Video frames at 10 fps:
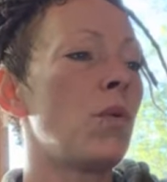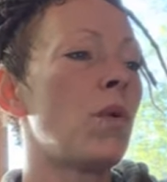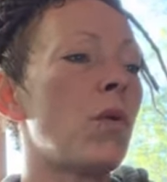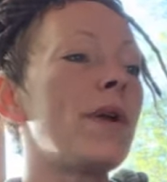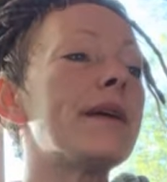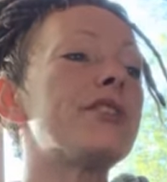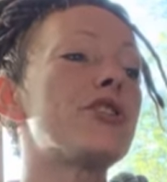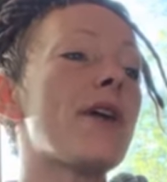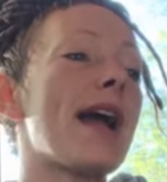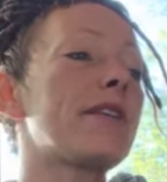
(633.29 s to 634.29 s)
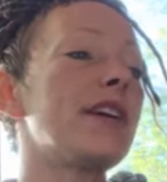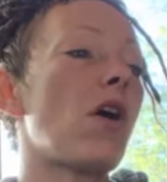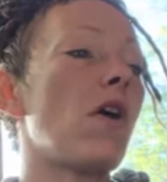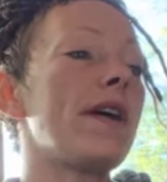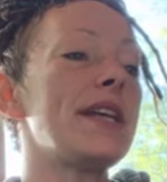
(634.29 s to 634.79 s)
What we abstractly
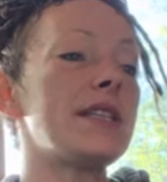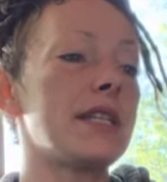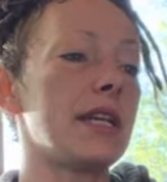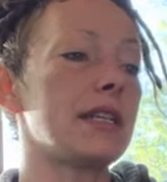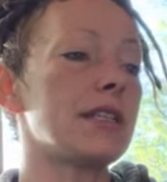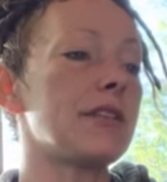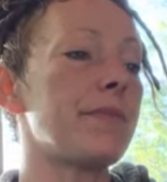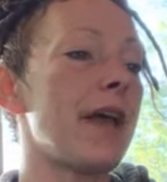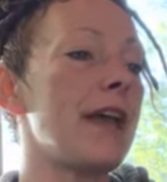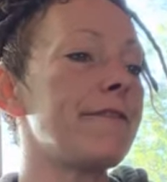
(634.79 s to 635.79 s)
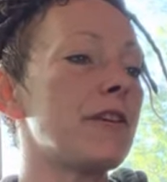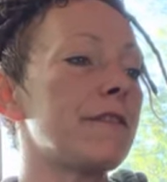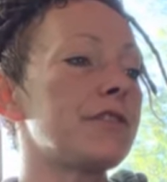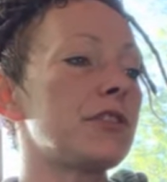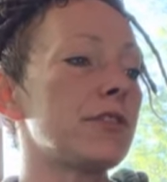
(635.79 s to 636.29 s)
call instinct is a behavior
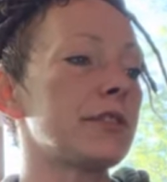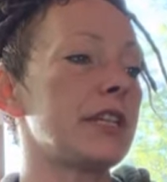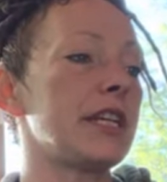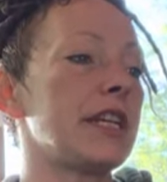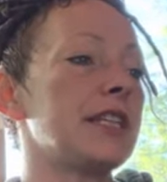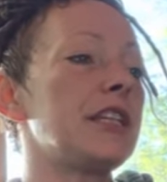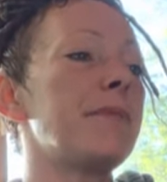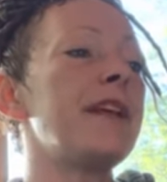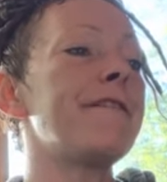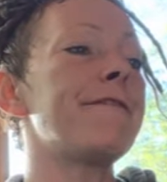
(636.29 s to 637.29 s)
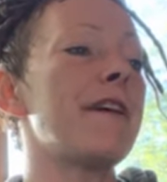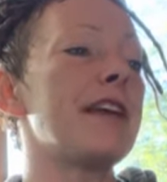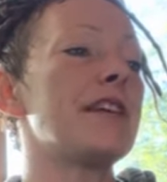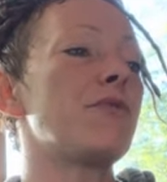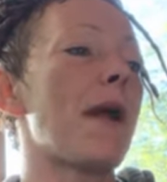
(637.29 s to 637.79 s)
of certainty, exhibiting
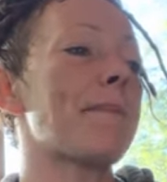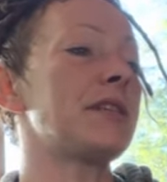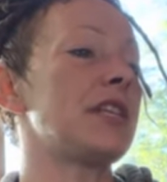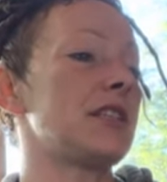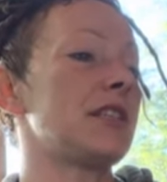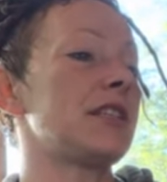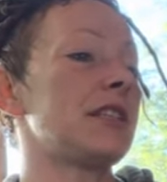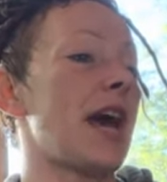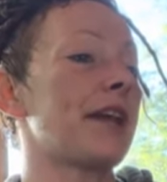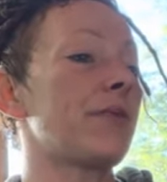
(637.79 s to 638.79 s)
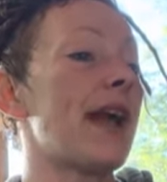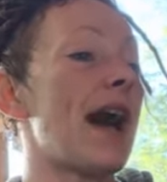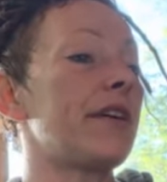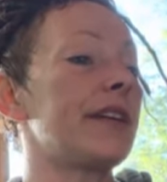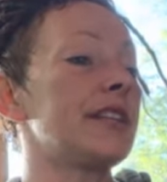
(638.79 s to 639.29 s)
faith in repetitious static
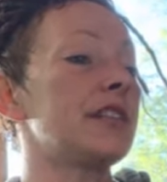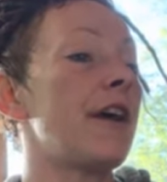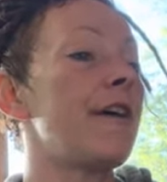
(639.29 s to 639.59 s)
realities,